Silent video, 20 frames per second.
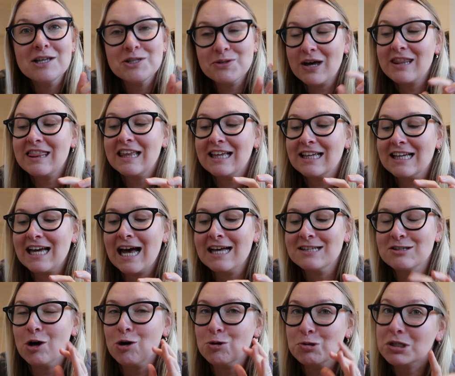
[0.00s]
So I think it
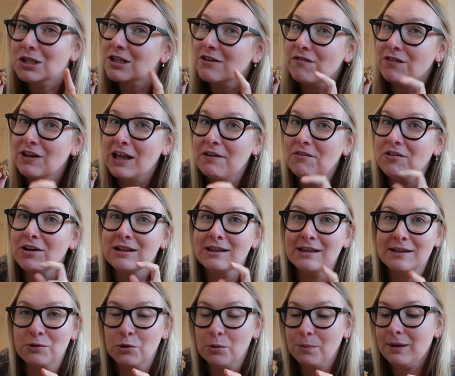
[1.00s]
has altered the flavor
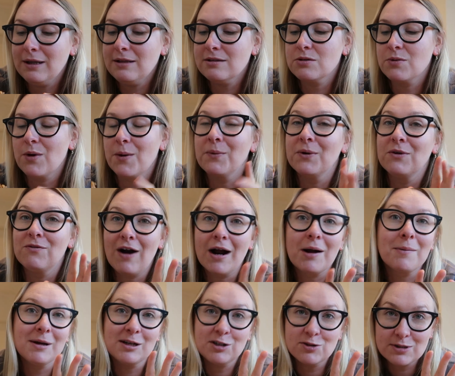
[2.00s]
a little bit. So I would
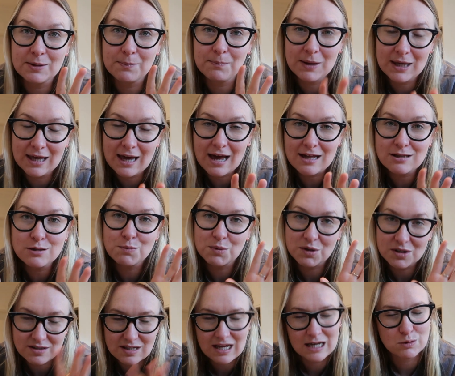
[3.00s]
recommend using pecans
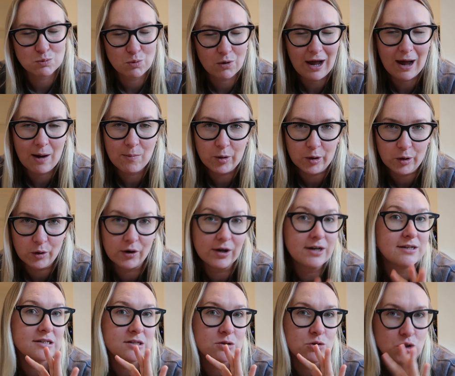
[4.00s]
because that's what Cowboy
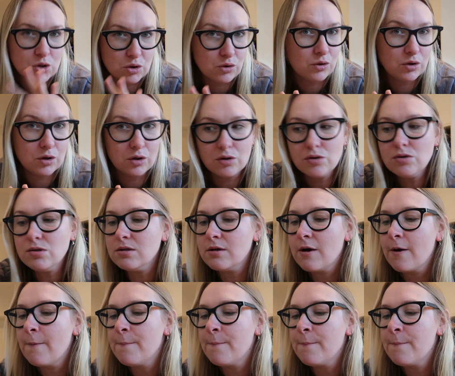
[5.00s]
Cookies do use.